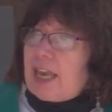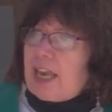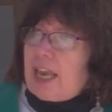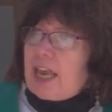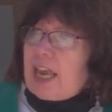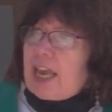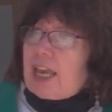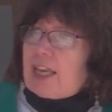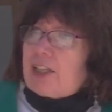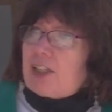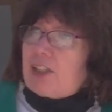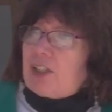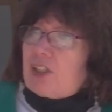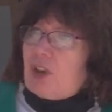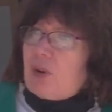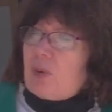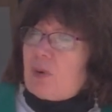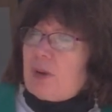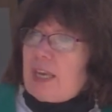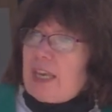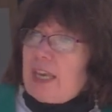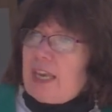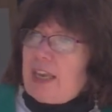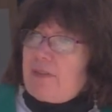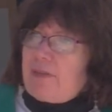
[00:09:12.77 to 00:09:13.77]
And so,
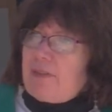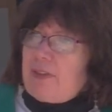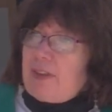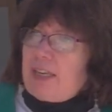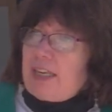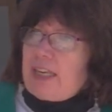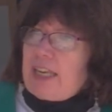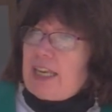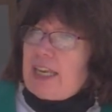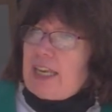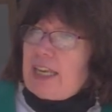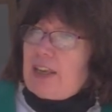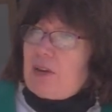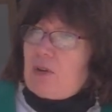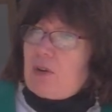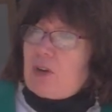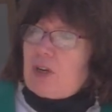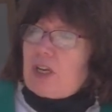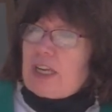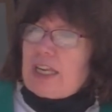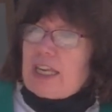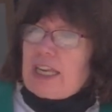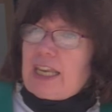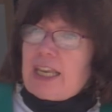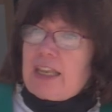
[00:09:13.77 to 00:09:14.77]
even
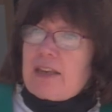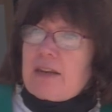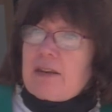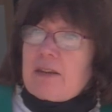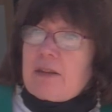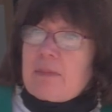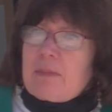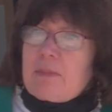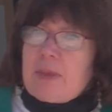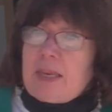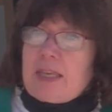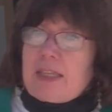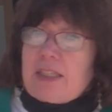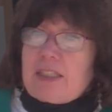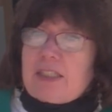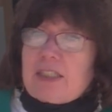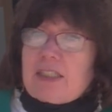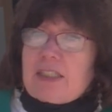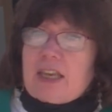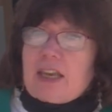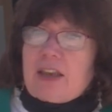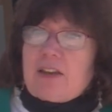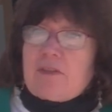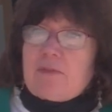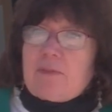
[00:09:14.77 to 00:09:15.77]
in the midst
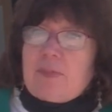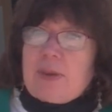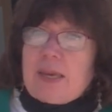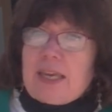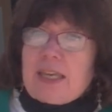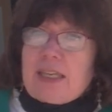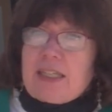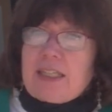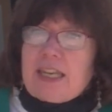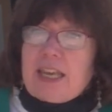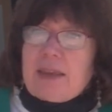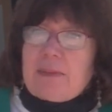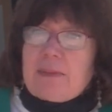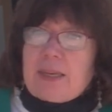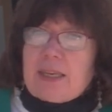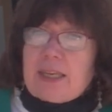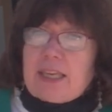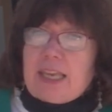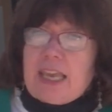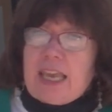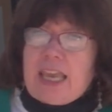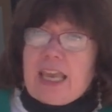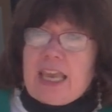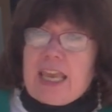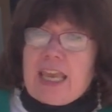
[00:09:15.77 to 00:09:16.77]
of pandemic,
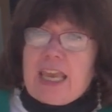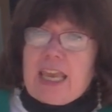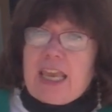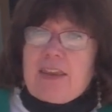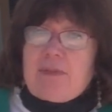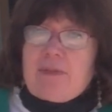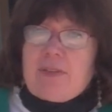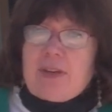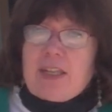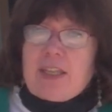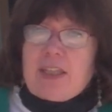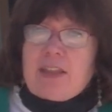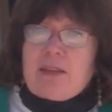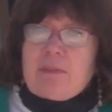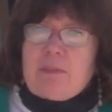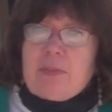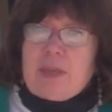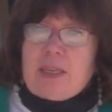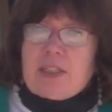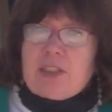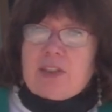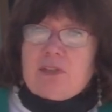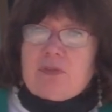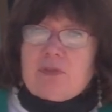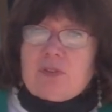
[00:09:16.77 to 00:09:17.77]
even in the
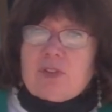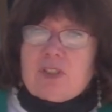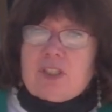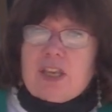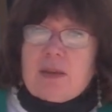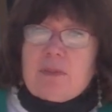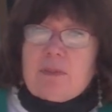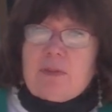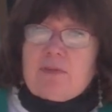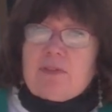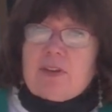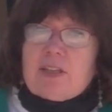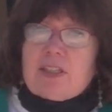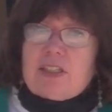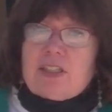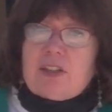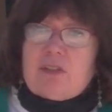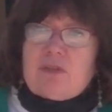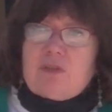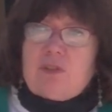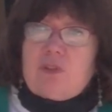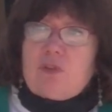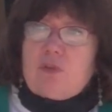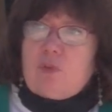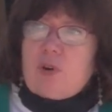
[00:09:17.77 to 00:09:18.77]
midst for some of us
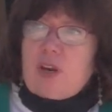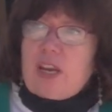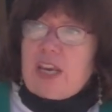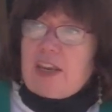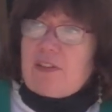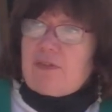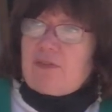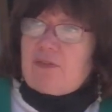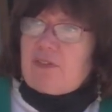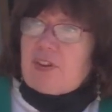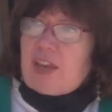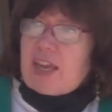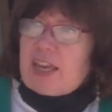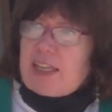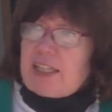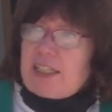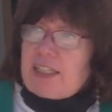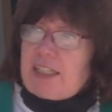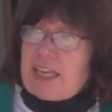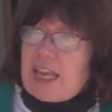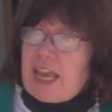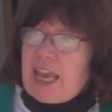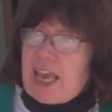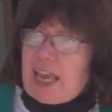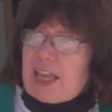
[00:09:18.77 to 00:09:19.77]
of grief and
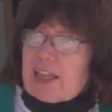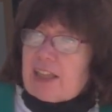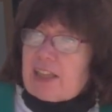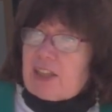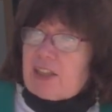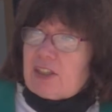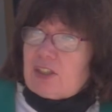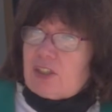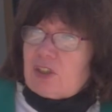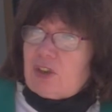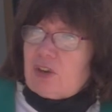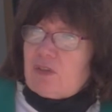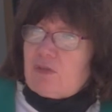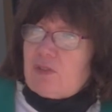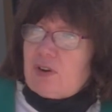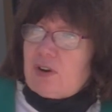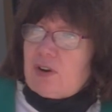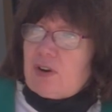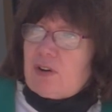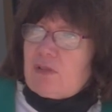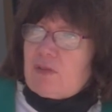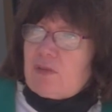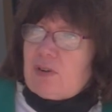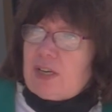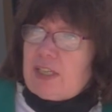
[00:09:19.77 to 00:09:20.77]
death, so
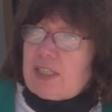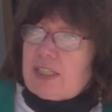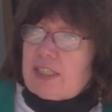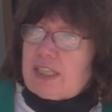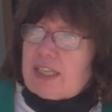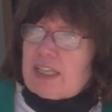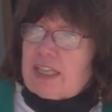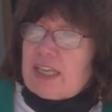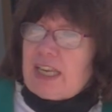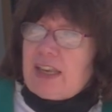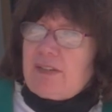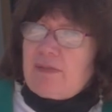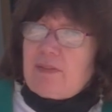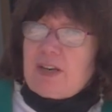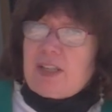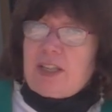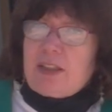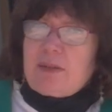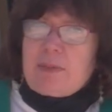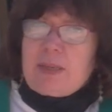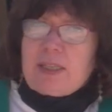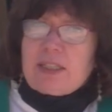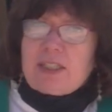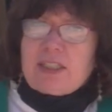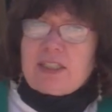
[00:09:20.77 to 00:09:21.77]
very recent, even in the midst